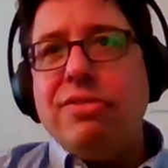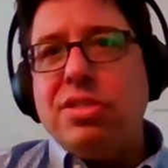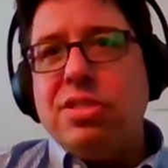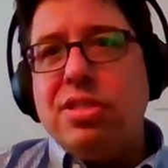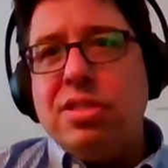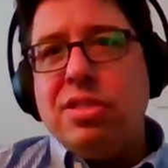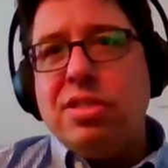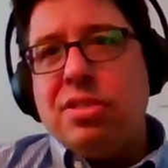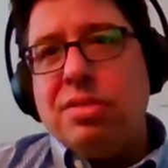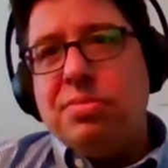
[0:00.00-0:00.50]
And
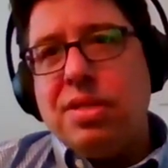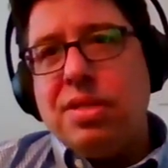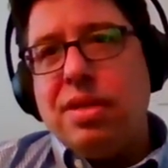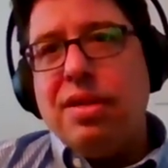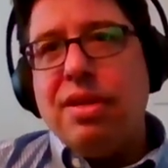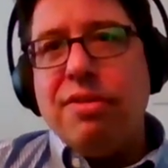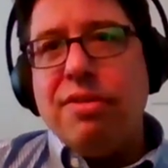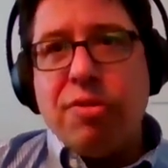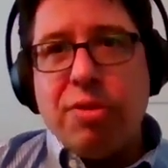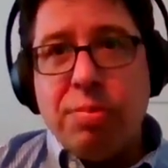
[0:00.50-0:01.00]
every
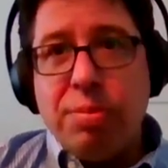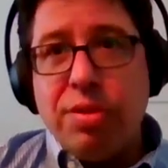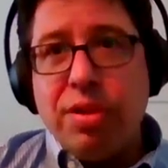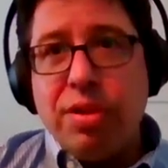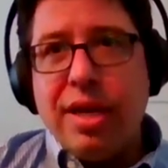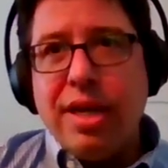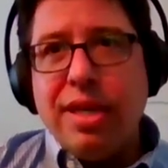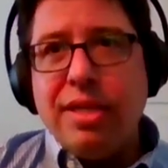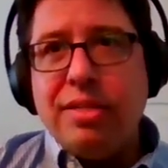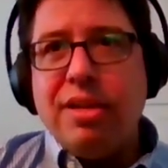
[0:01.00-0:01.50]
system's in a
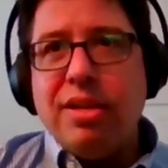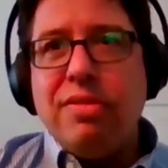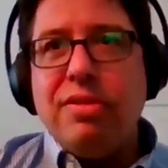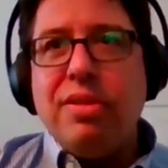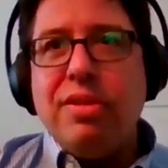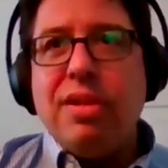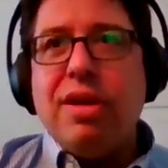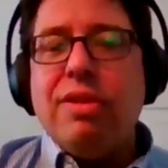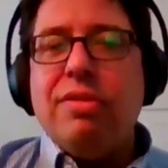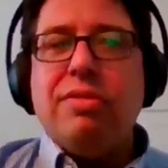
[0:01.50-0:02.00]
different place.